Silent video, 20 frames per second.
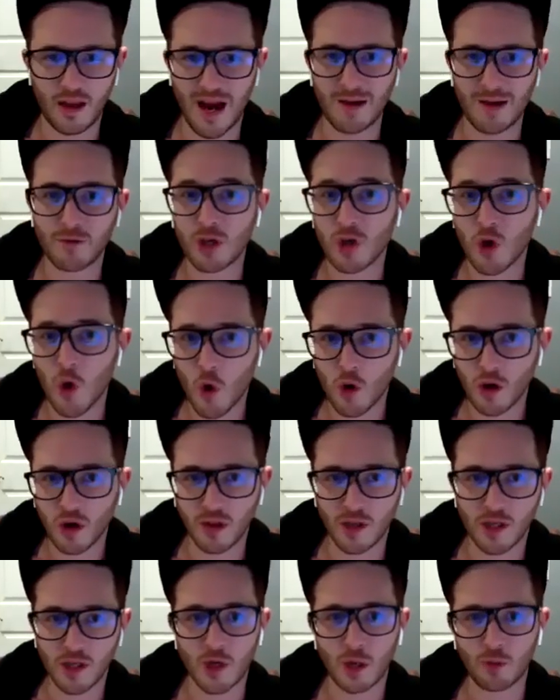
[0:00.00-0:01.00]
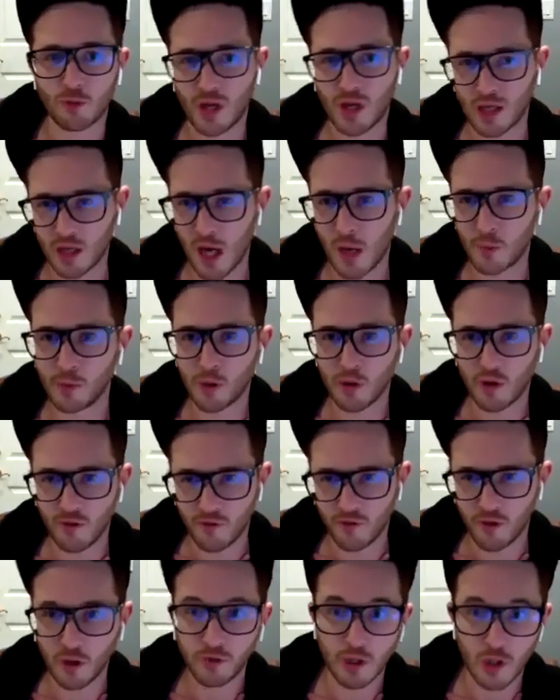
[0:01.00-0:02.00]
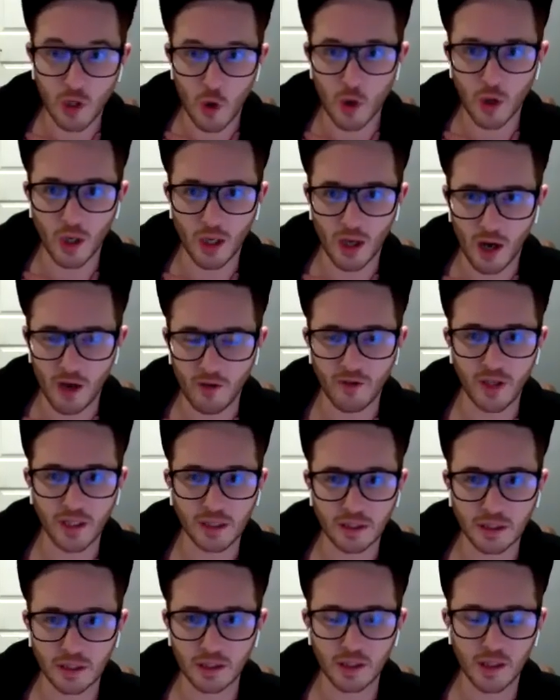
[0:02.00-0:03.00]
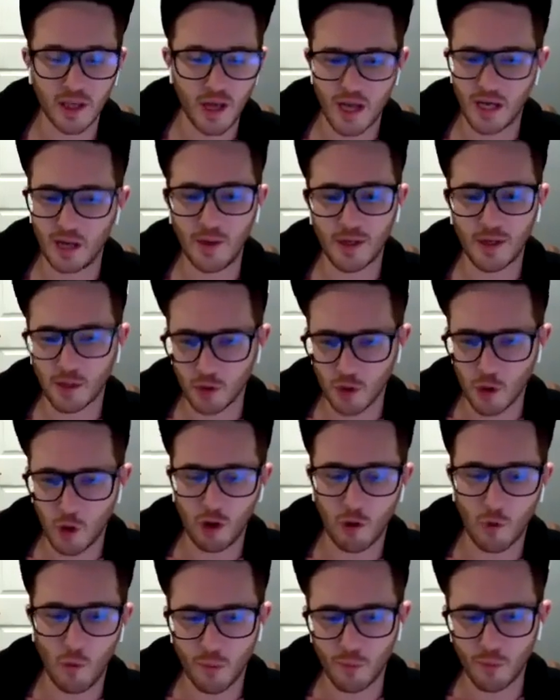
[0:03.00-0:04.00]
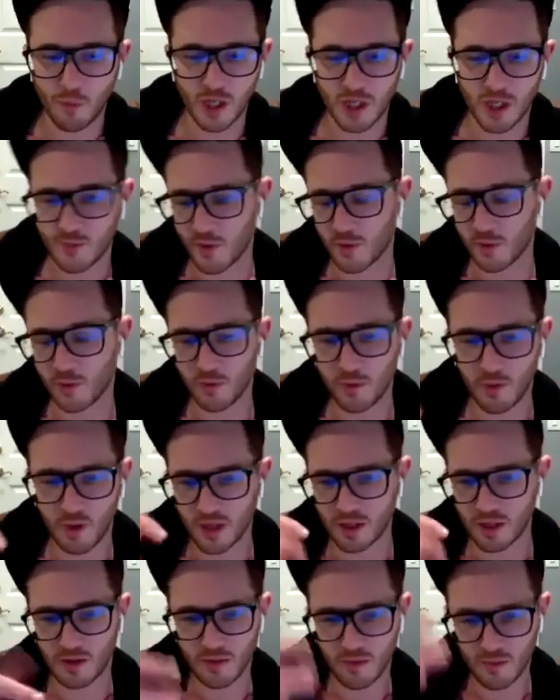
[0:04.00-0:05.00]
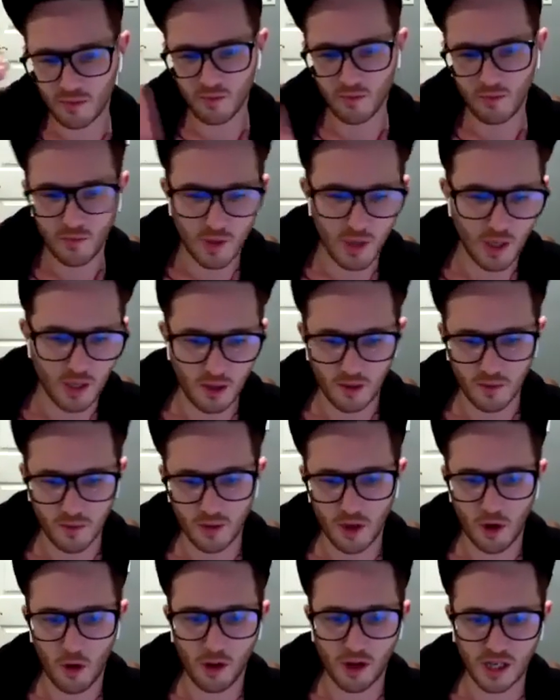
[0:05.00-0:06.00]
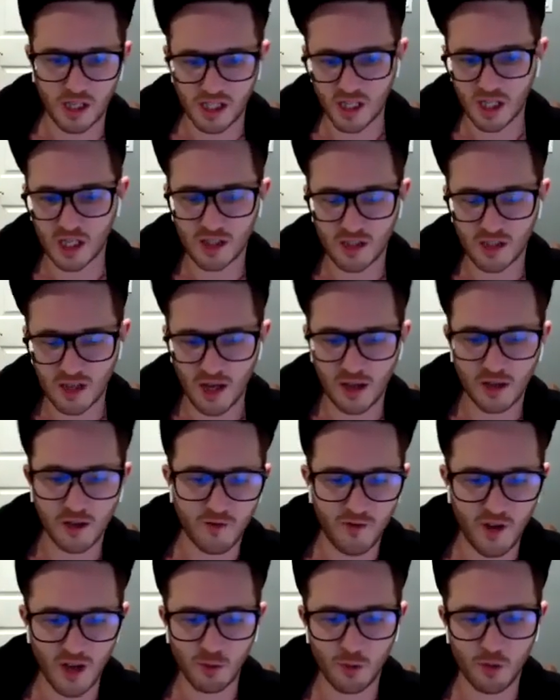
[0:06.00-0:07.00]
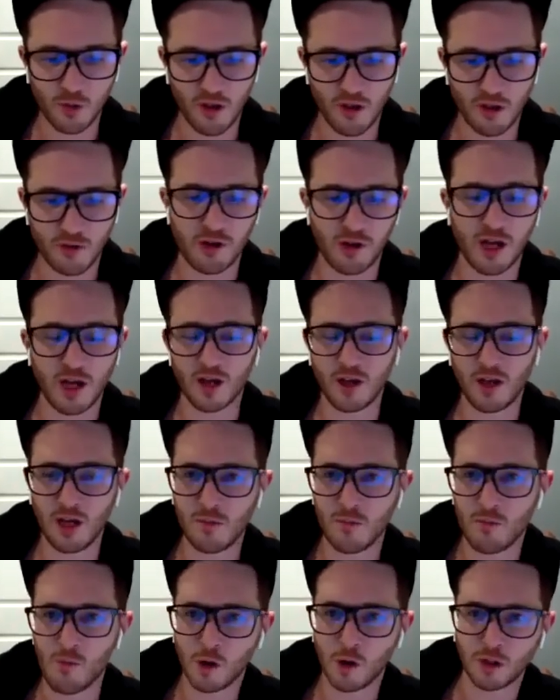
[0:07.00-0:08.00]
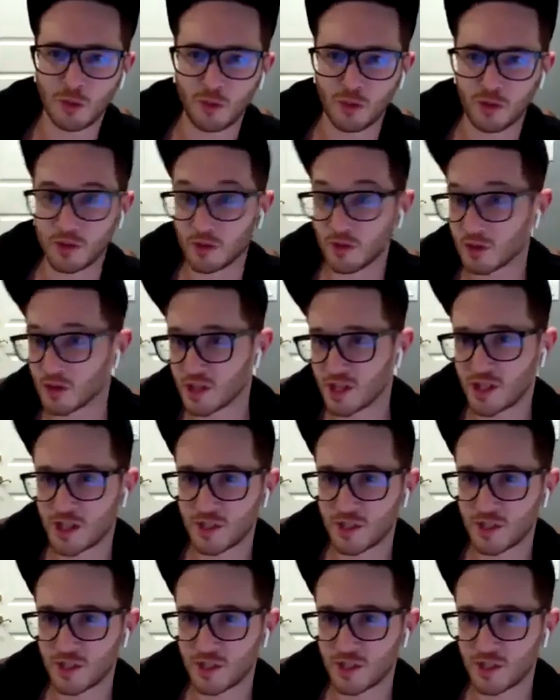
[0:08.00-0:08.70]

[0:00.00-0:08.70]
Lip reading: I'm recording this, so I'll probably upload a full recording of it anyway, so it's all in one piece, but it all exists on the Facebook thread in multiple,